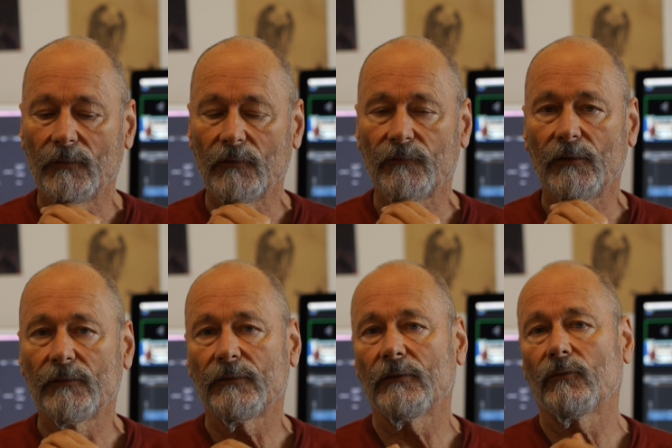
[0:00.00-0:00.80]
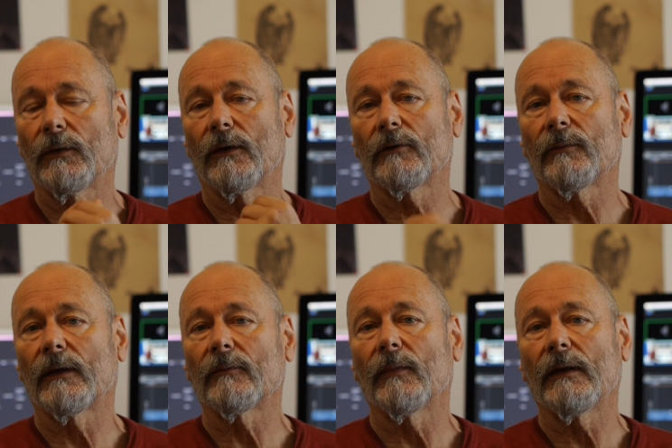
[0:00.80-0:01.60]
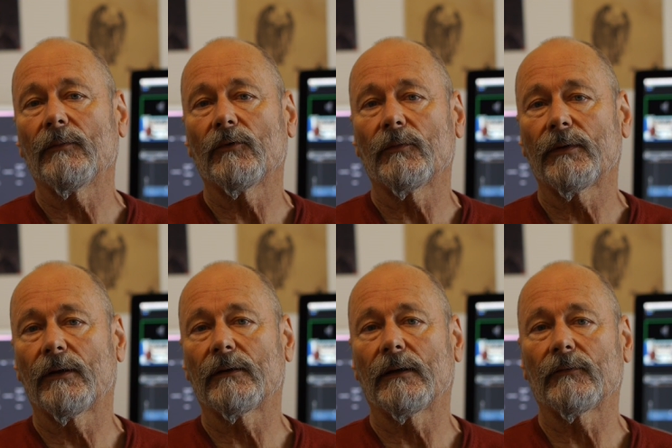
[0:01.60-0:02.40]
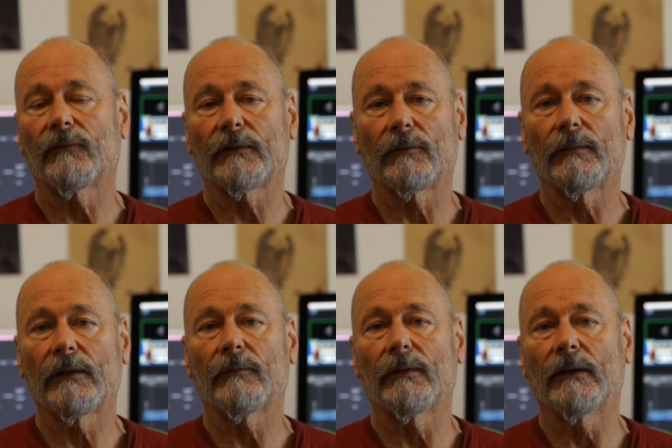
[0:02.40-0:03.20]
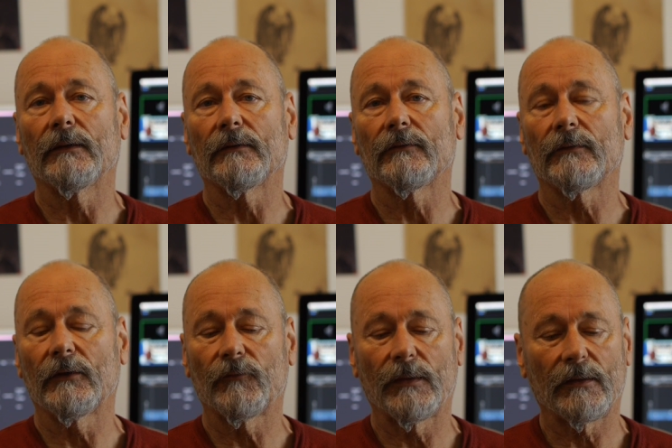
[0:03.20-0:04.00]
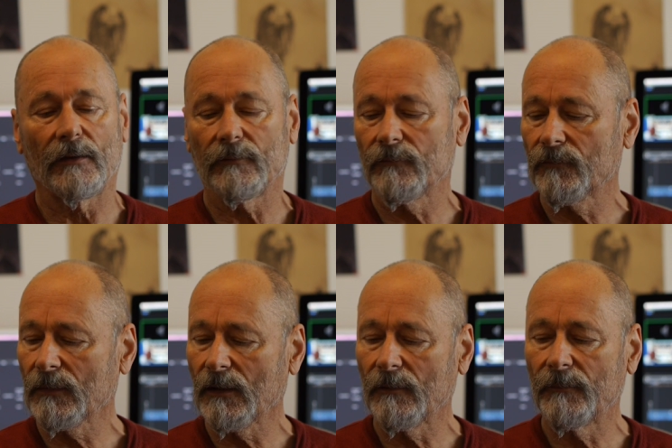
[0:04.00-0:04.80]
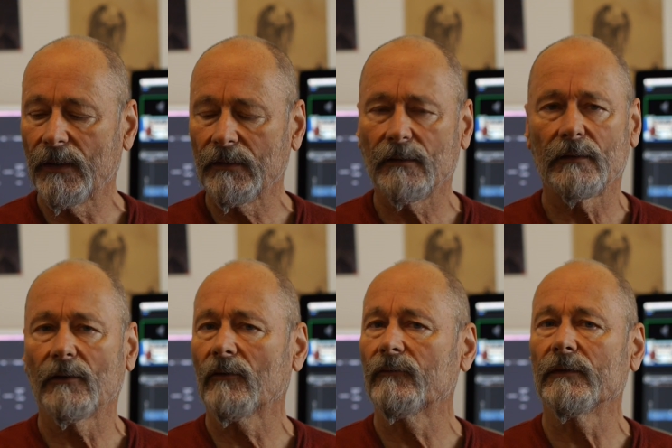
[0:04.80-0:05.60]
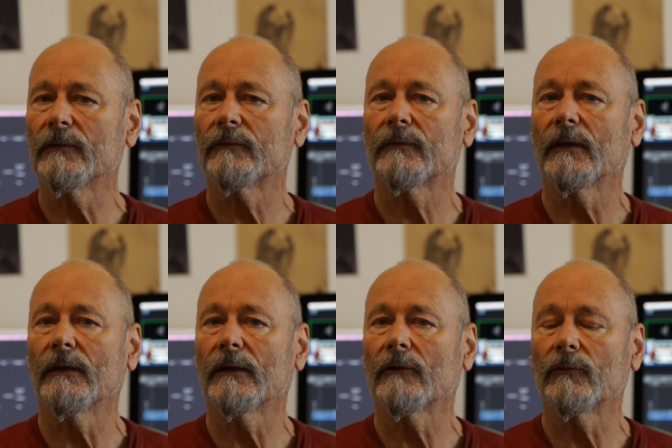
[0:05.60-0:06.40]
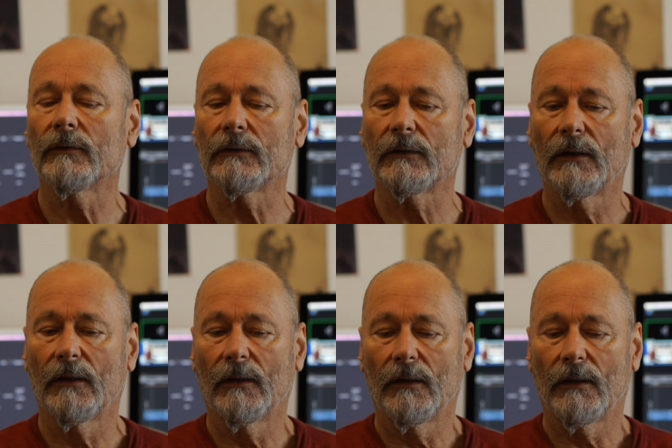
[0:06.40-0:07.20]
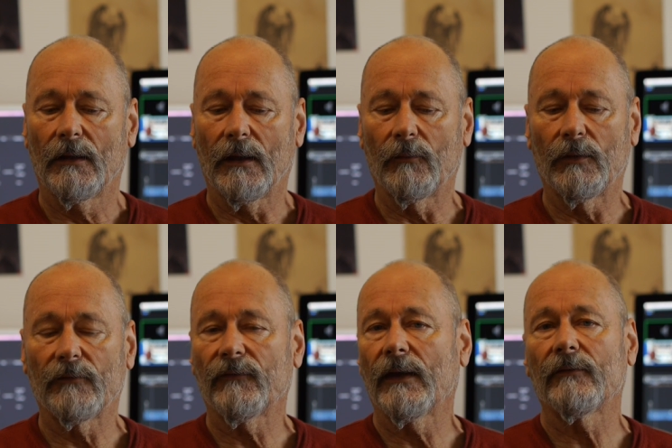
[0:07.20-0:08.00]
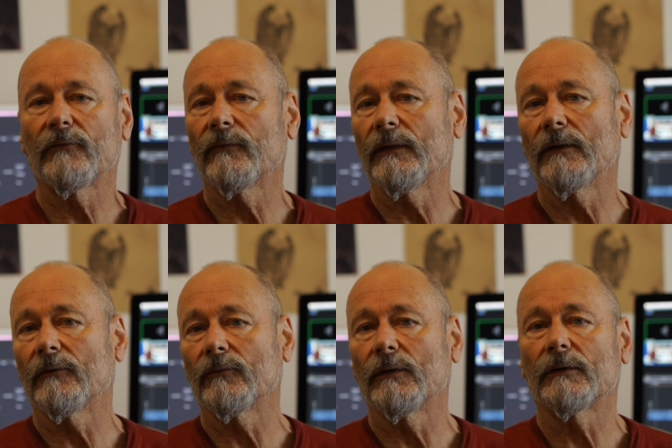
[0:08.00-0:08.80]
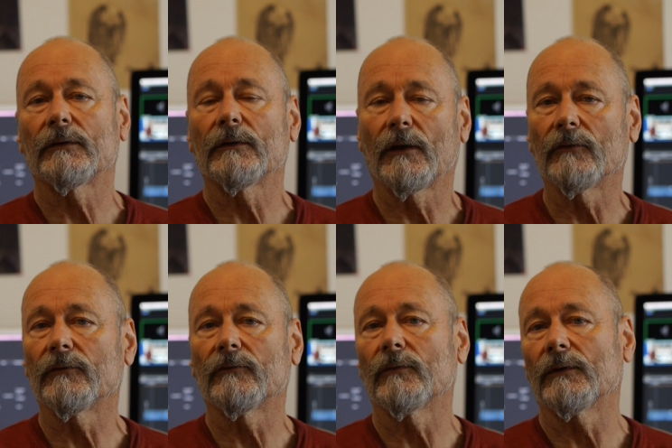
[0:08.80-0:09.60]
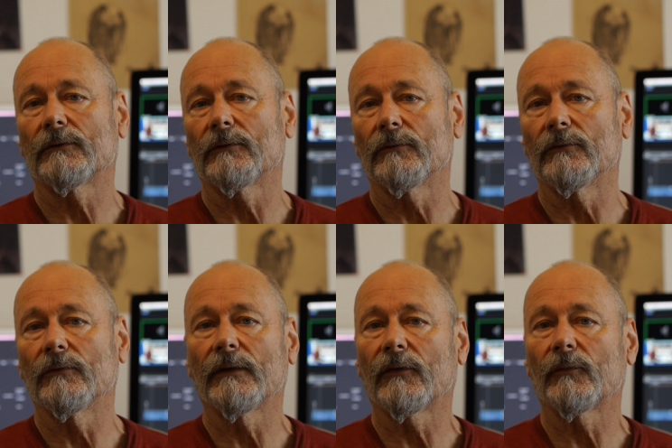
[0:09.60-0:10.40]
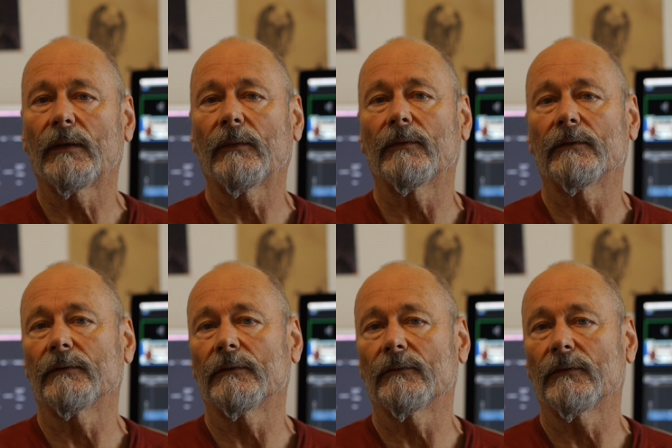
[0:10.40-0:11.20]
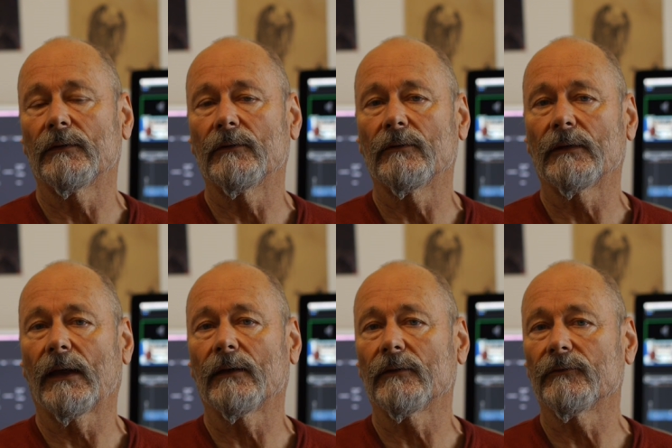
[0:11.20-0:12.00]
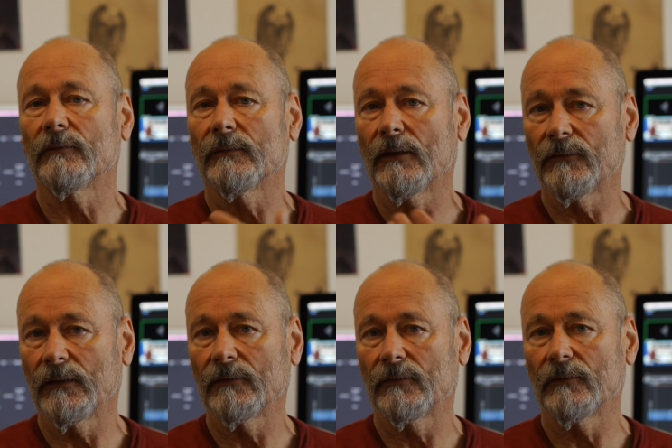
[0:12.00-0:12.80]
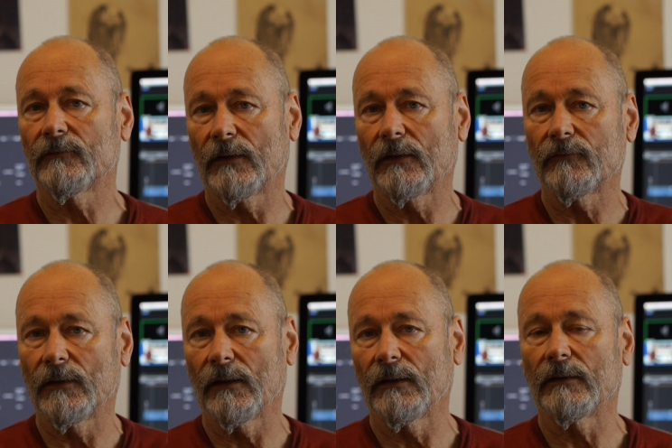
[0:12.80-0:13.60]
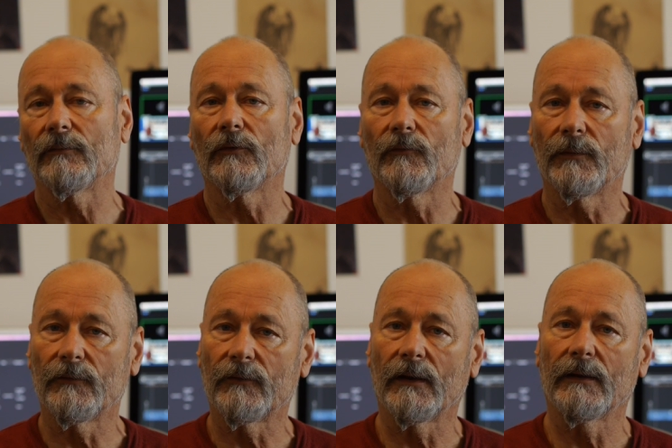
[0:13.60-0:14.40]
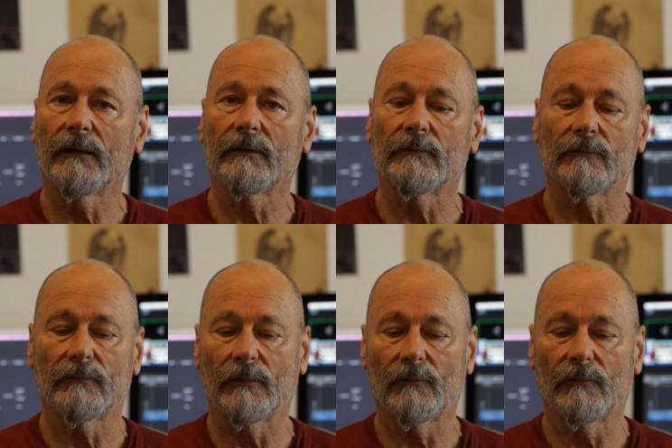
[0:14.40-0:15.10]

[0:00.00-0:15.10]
The first is we're going to make many more programs for complete beginners. It's become abundantly obvious in our work, and we're fans of Ido's work and coaches' work too, and all the other people that are that are doing adult gymnastics, strength training, and movement training, and